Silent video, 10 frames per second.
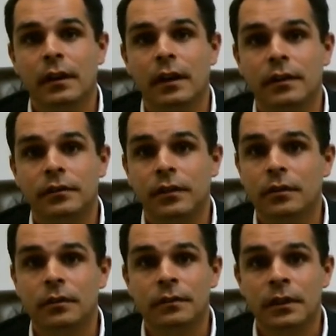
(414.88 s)

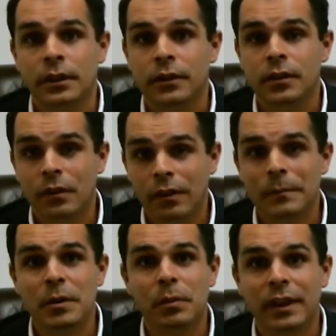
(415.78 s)
So, claim
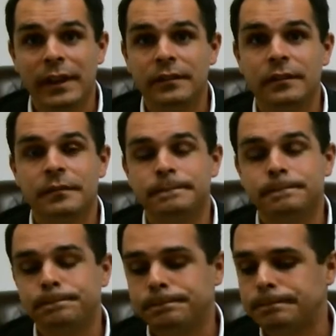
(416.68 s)
your place.
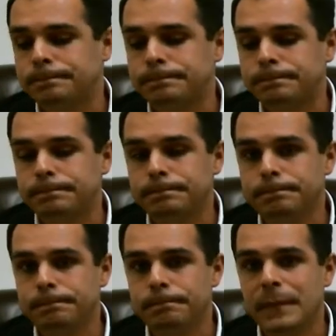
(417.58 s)

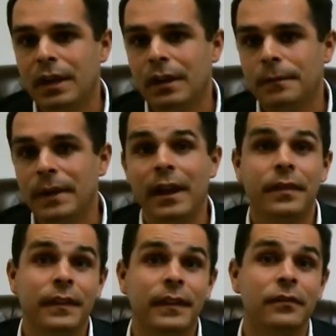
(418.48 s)
And I
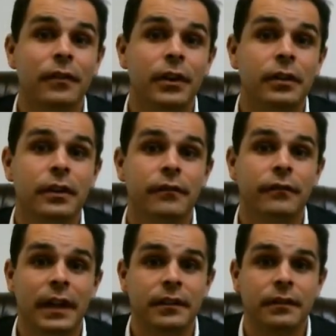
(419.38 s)
think that's very good
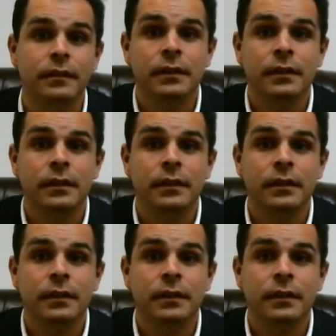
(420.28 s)
advice.